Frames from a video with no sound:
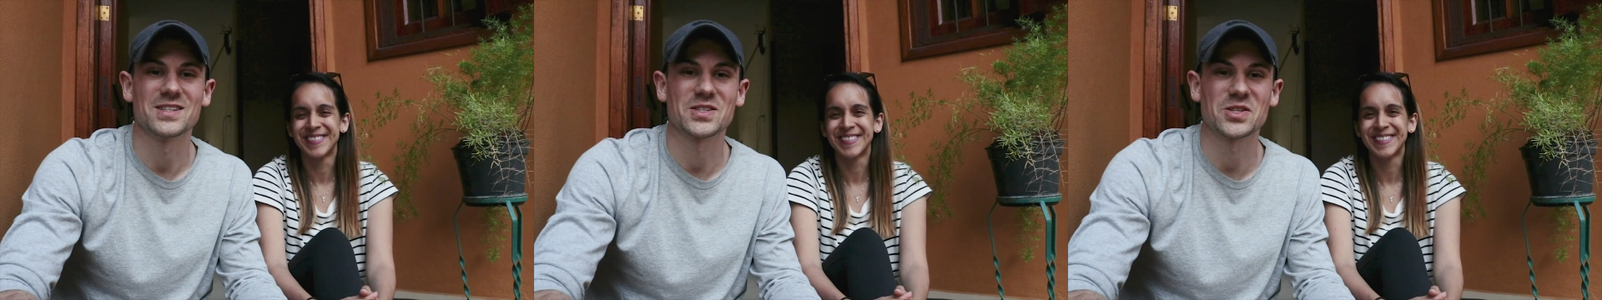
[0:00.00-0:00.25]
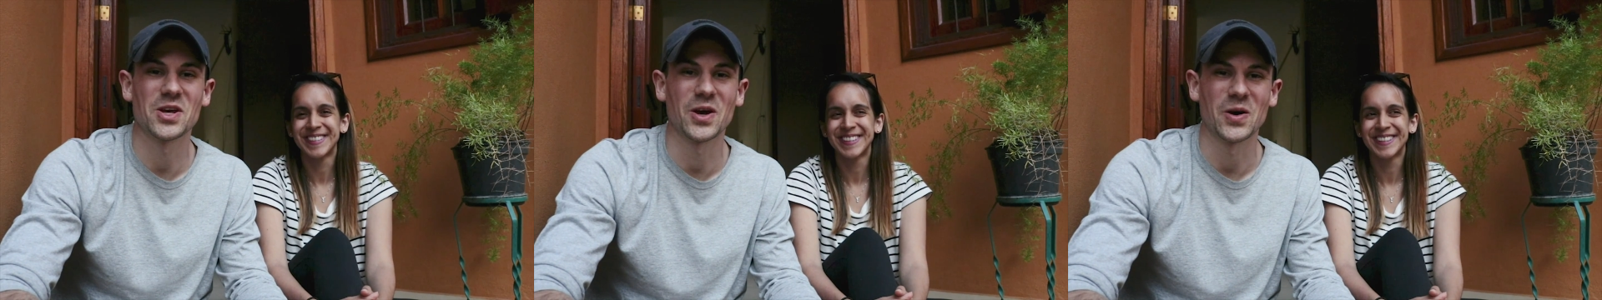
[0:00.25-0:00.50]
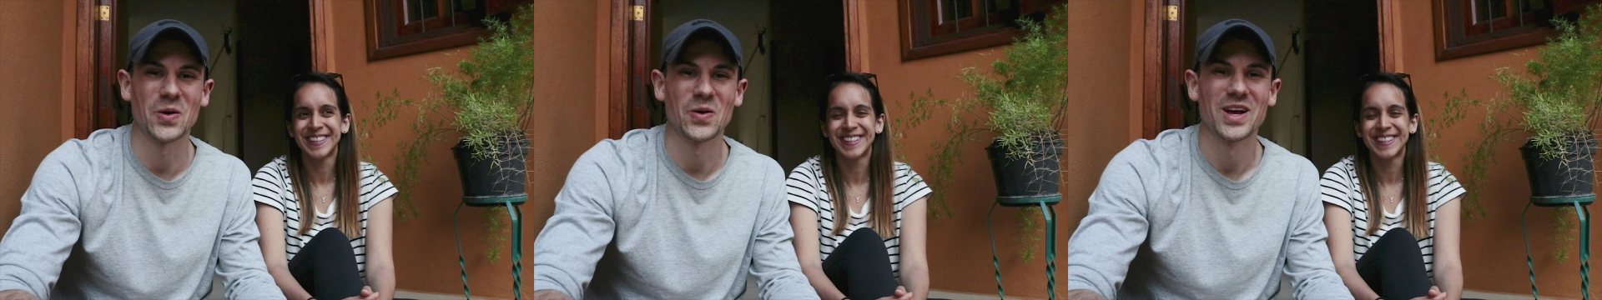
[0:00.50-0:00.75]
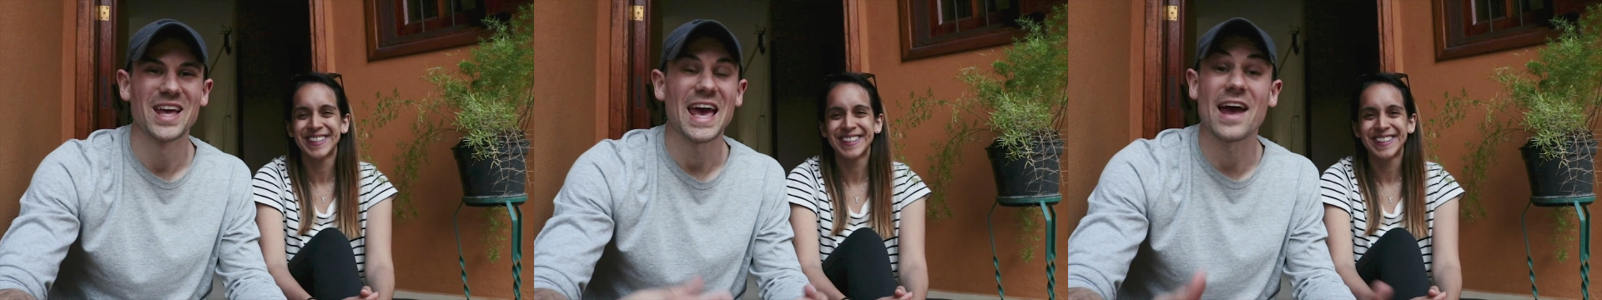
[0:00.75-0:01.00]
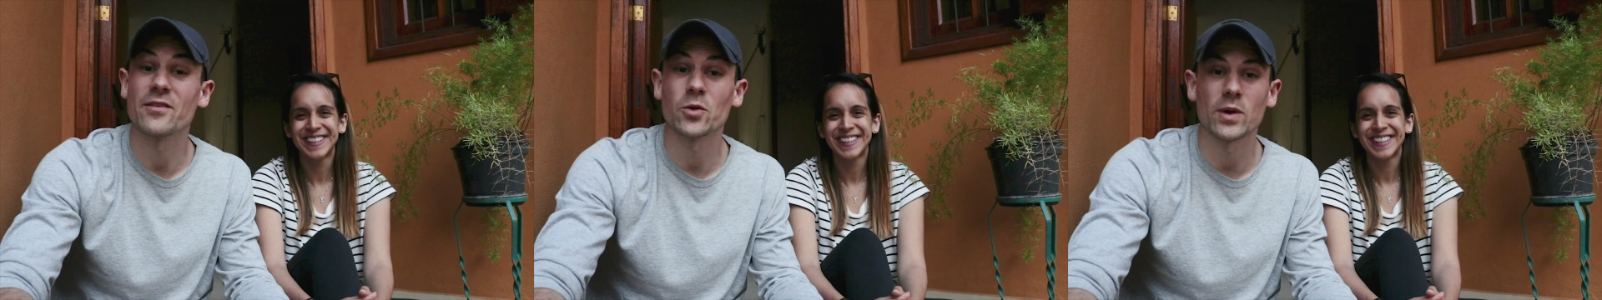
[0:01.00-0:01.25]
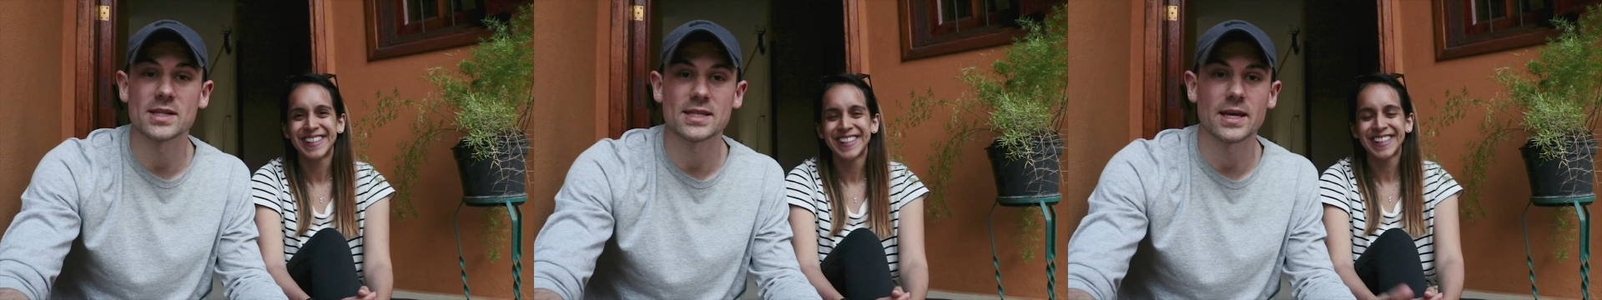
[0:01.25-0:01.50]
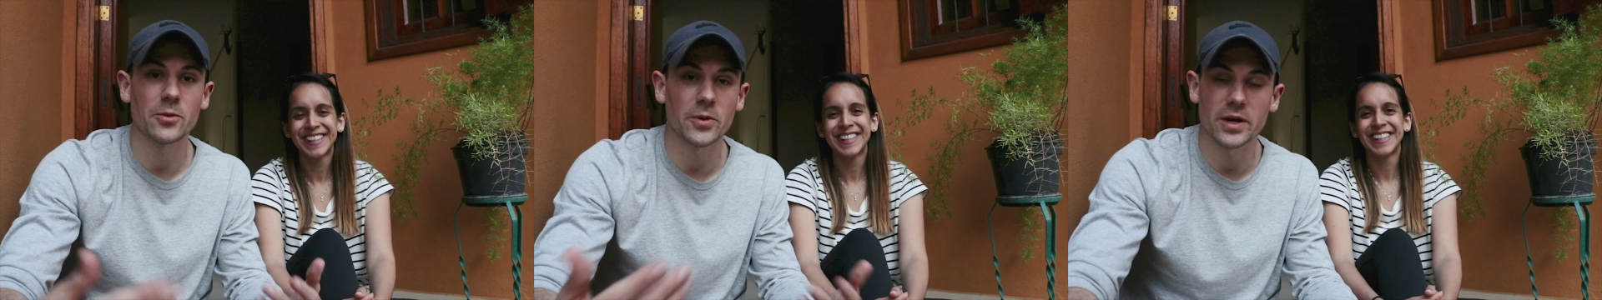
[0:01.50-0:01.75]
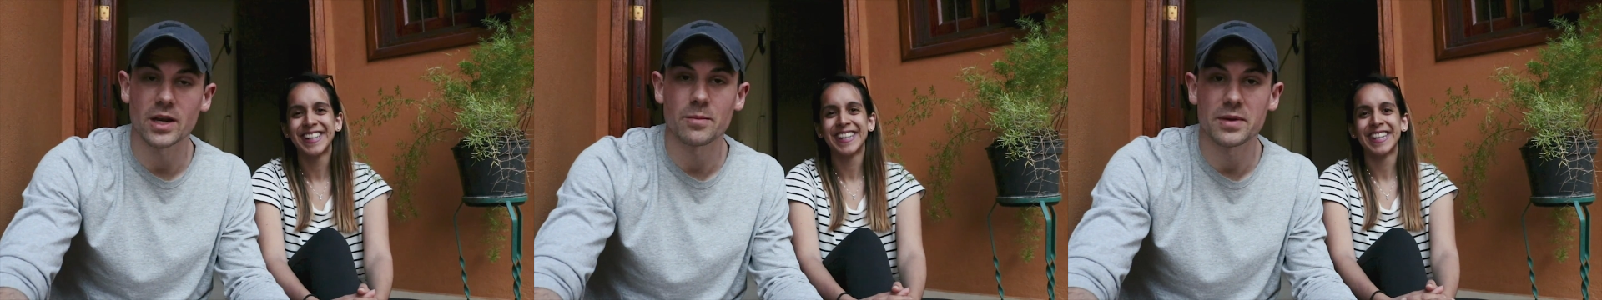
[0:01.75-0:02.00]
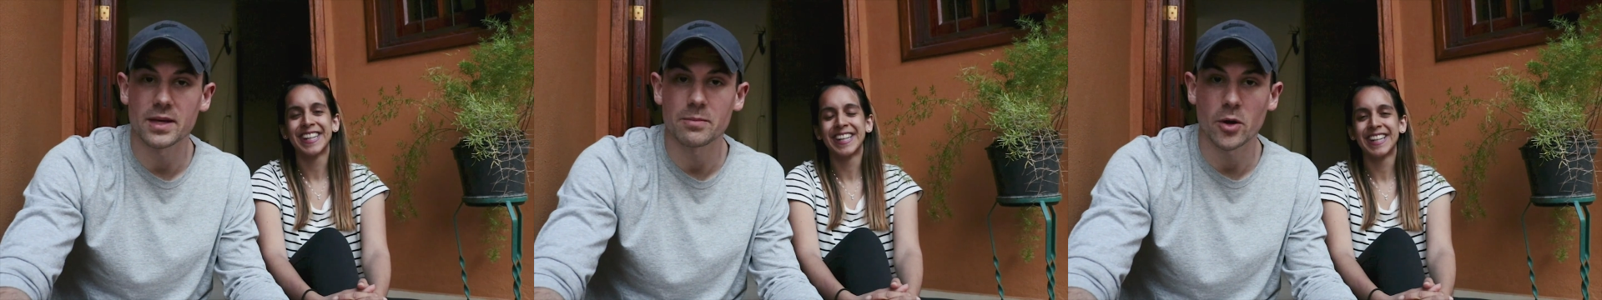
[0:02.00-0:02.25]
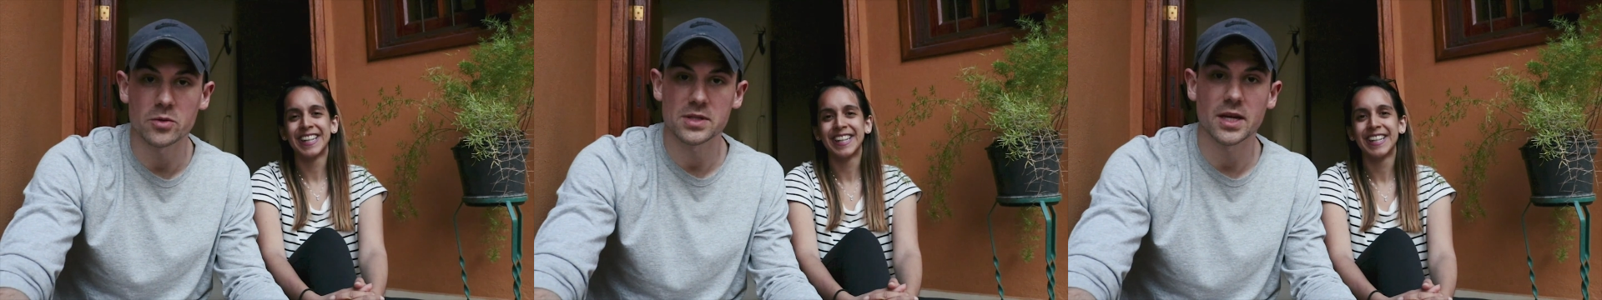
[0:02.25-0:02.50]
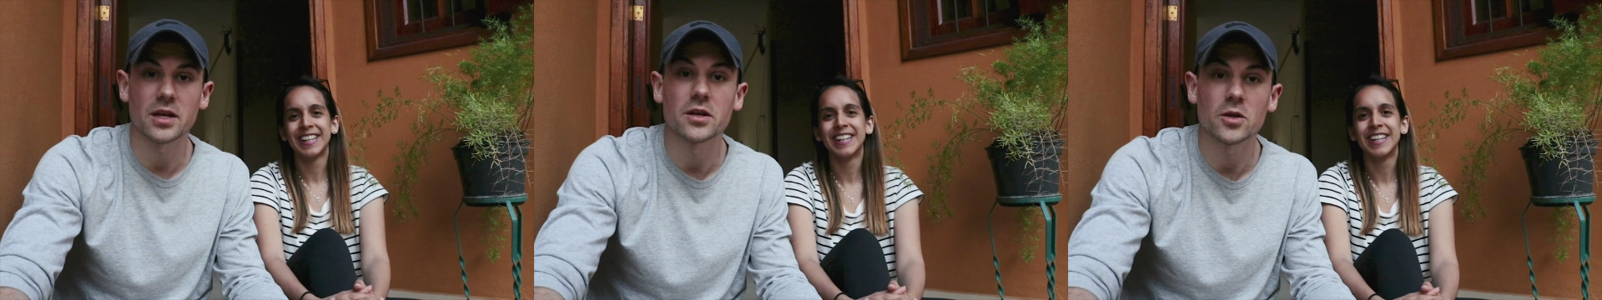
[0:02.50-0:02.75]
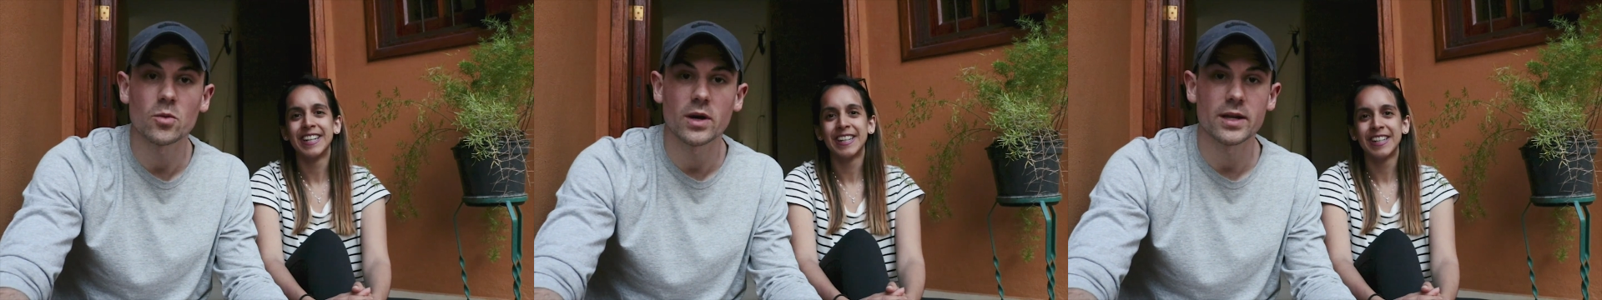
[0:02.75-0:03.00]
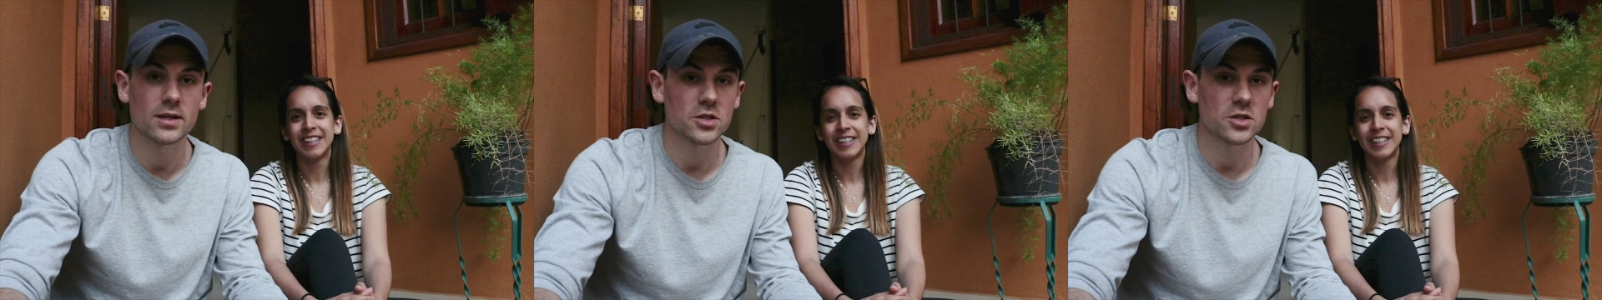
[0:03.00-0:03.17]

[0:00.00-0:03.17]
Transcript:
Speaker 1: so every Wednesday we're gonna be posting a new one,